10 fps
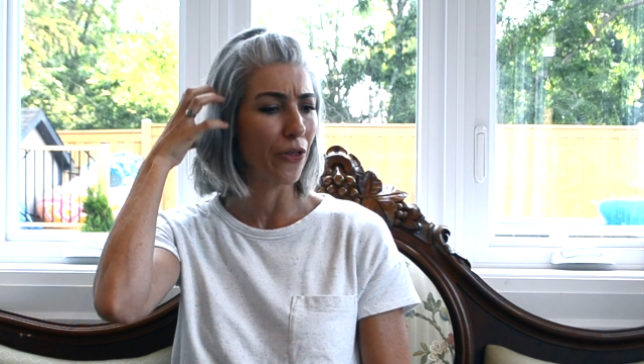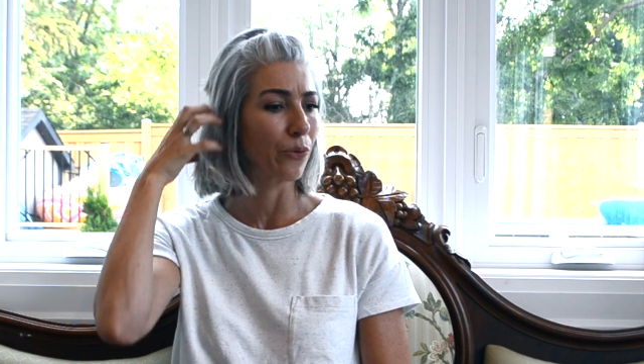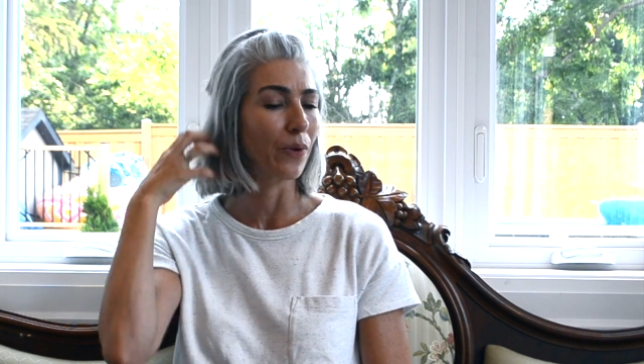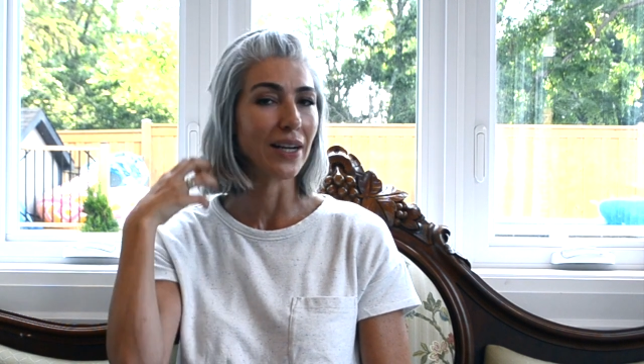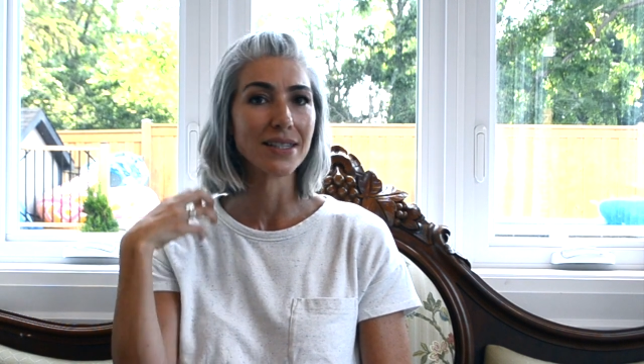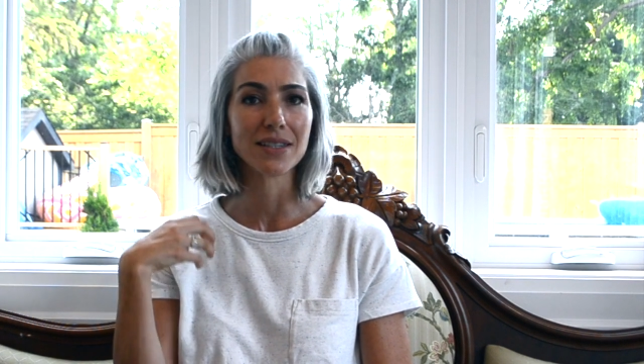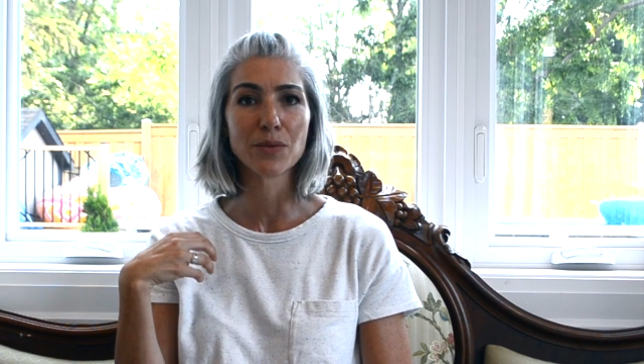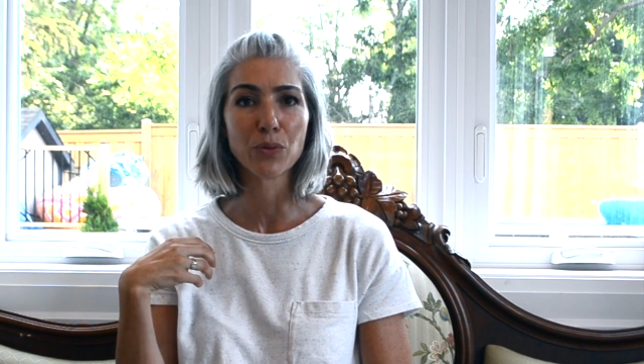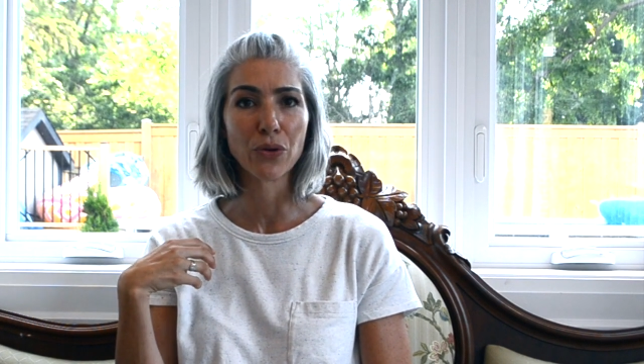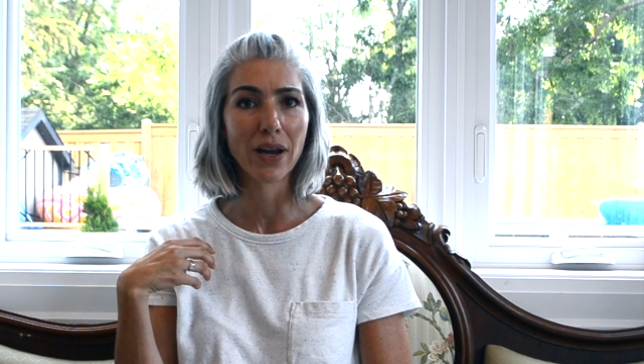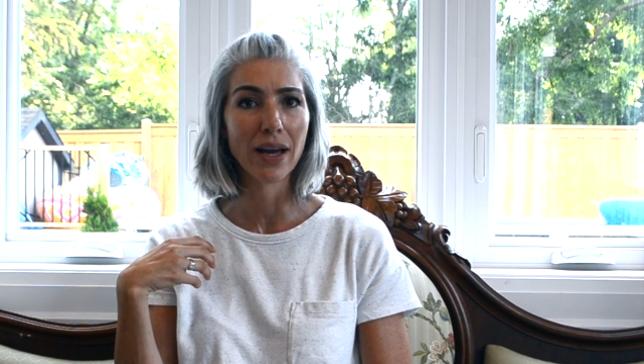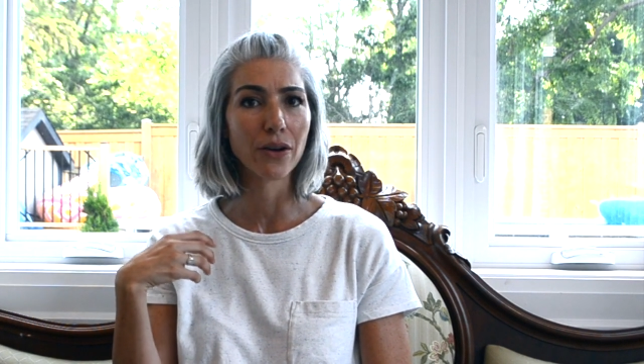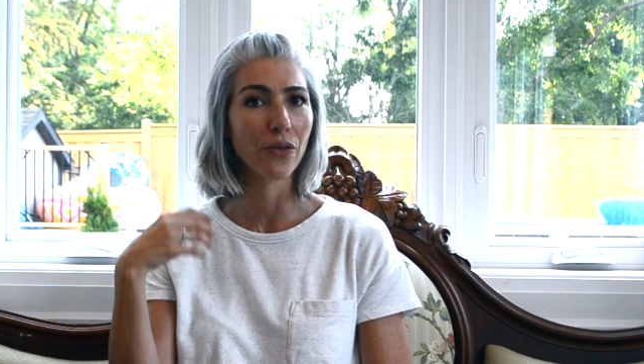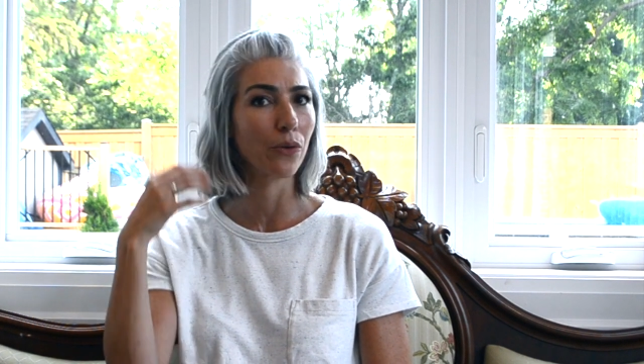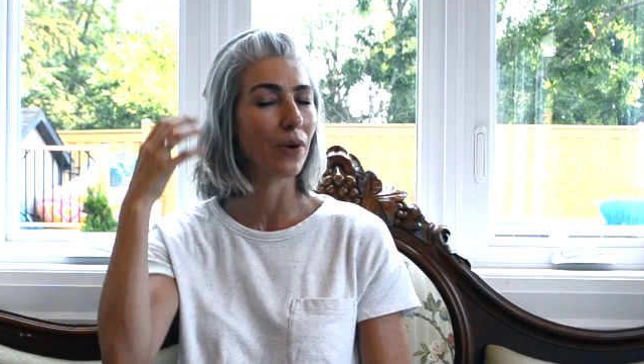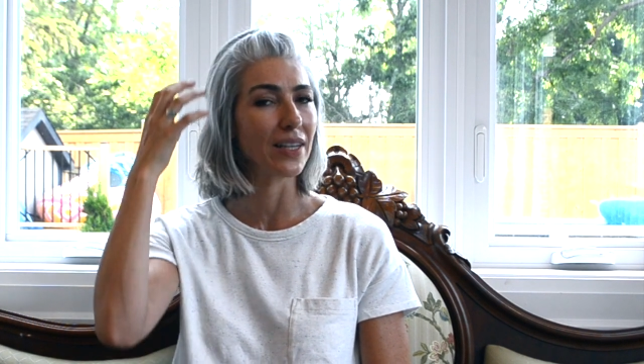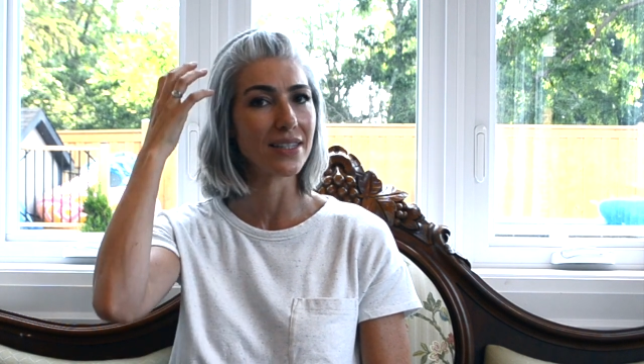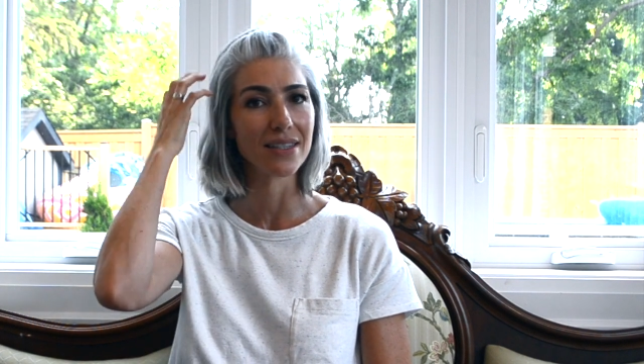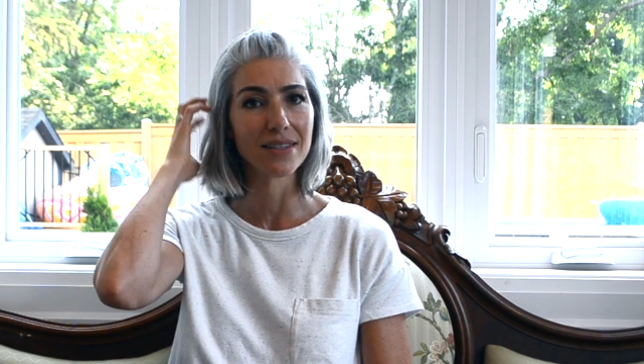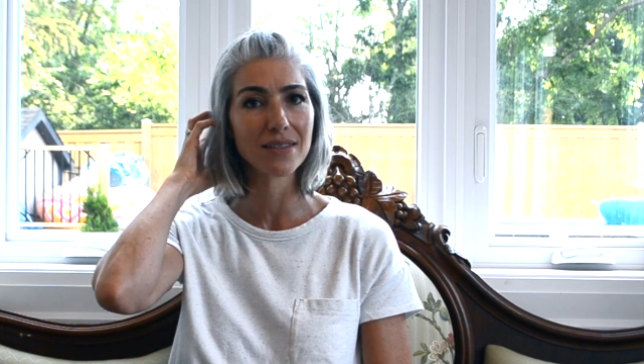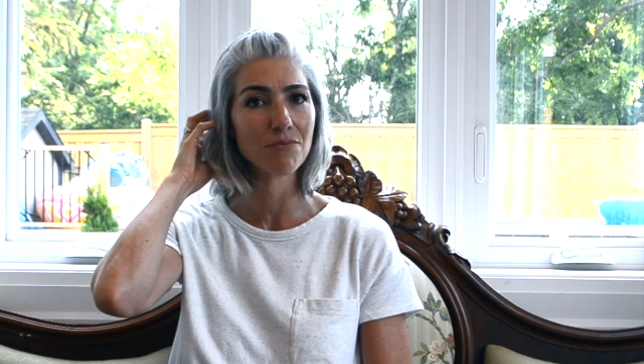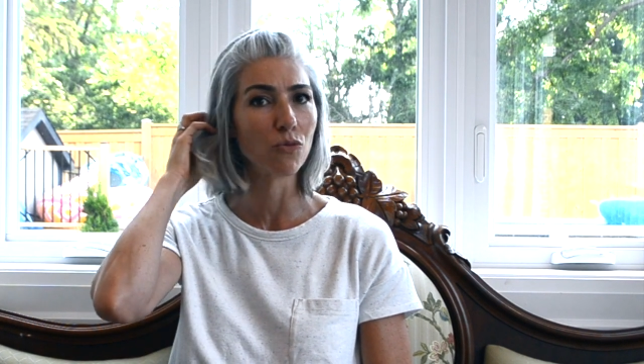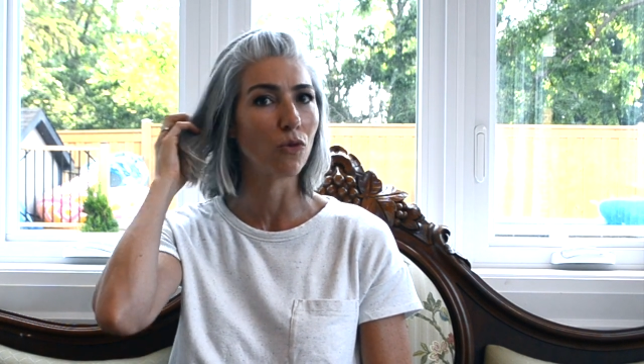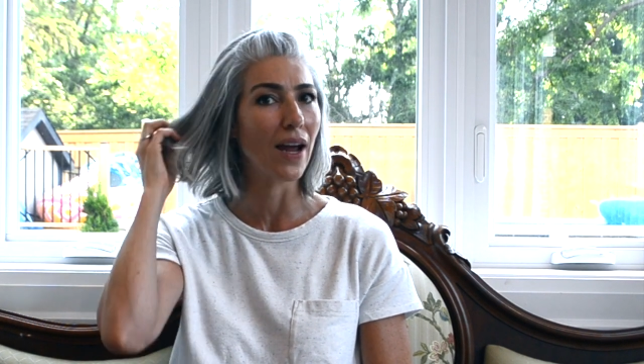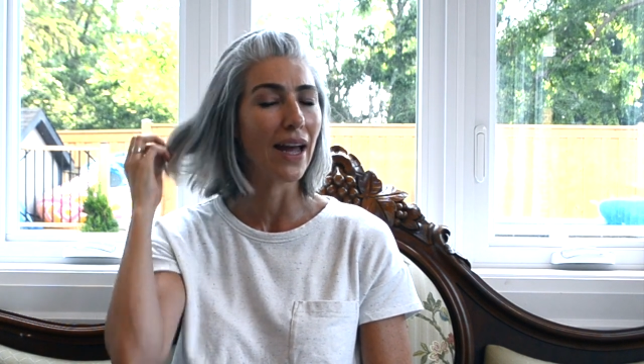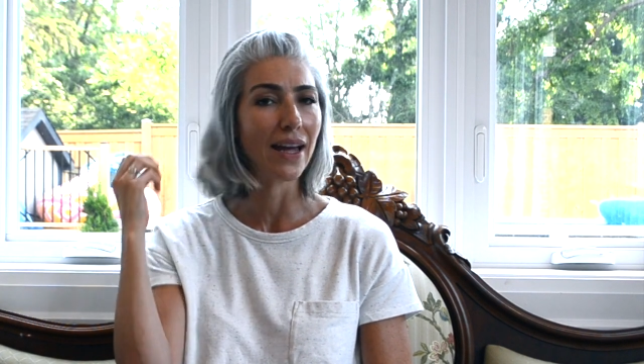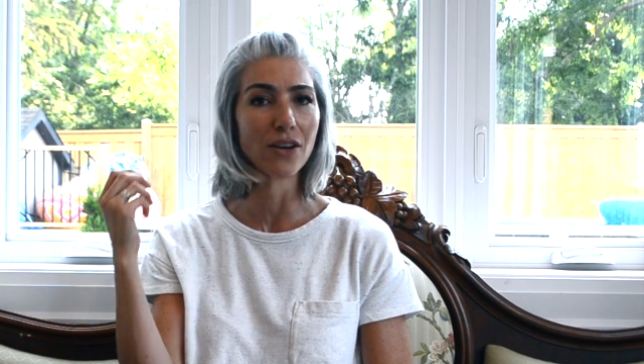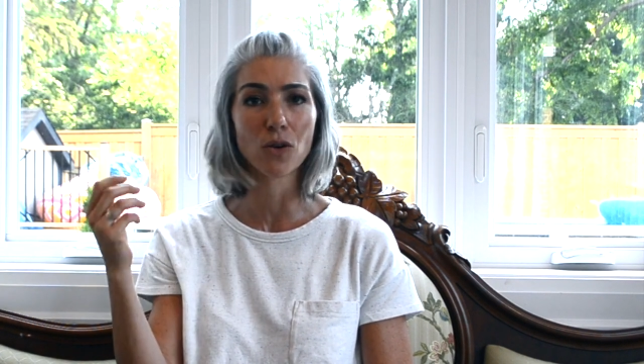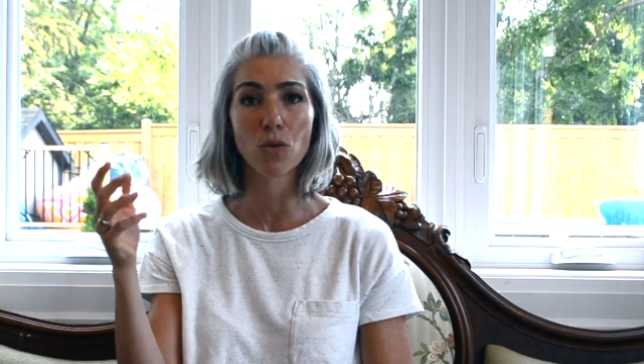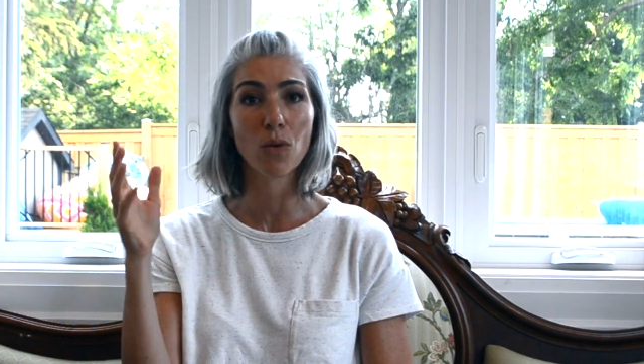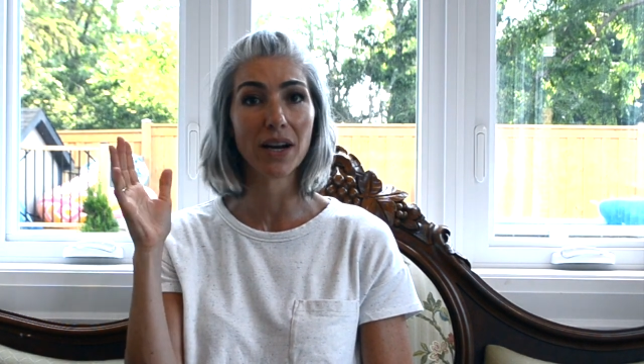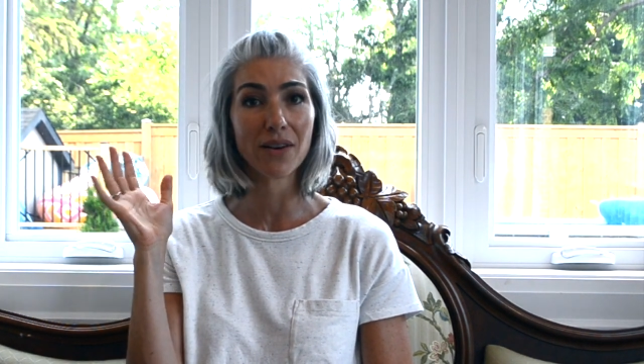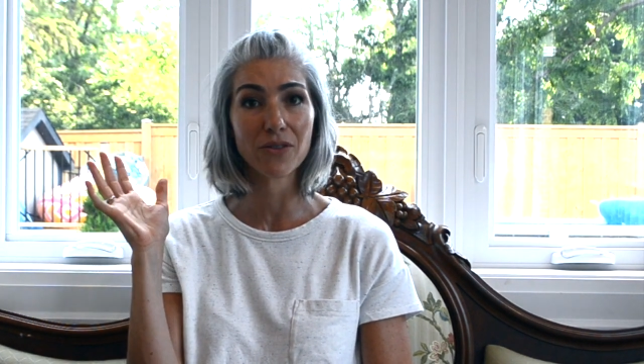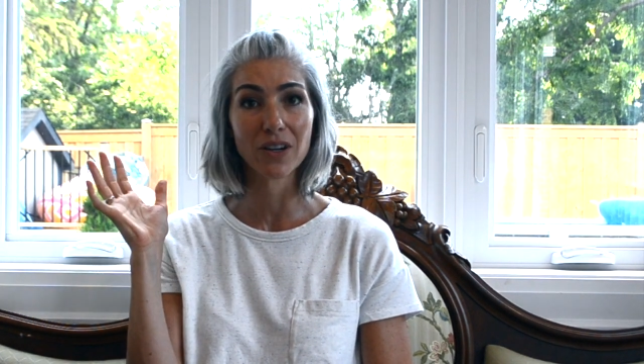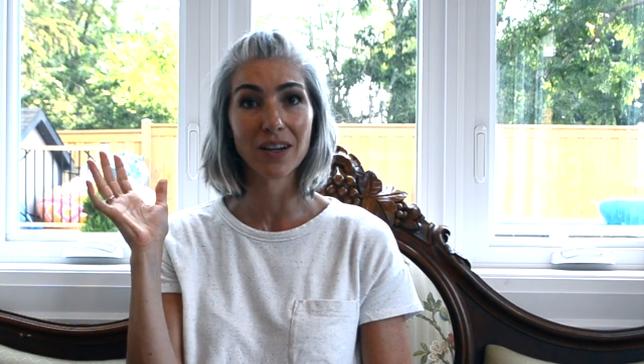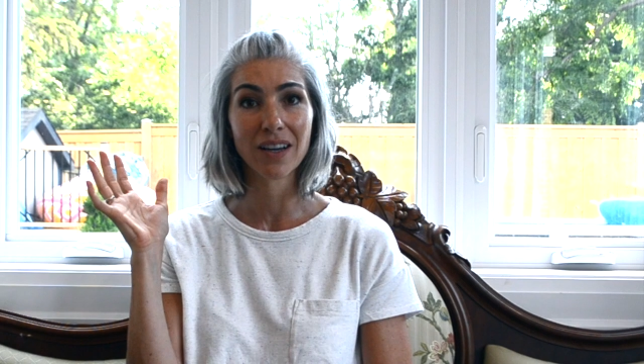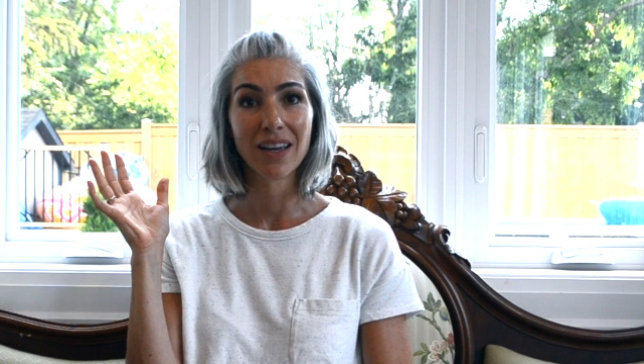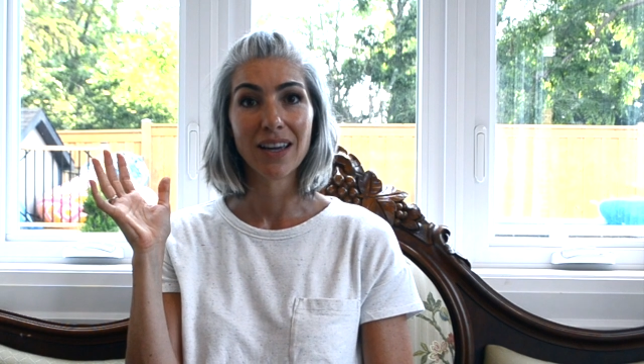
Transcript: the rest is brunette or the rest is red or whatever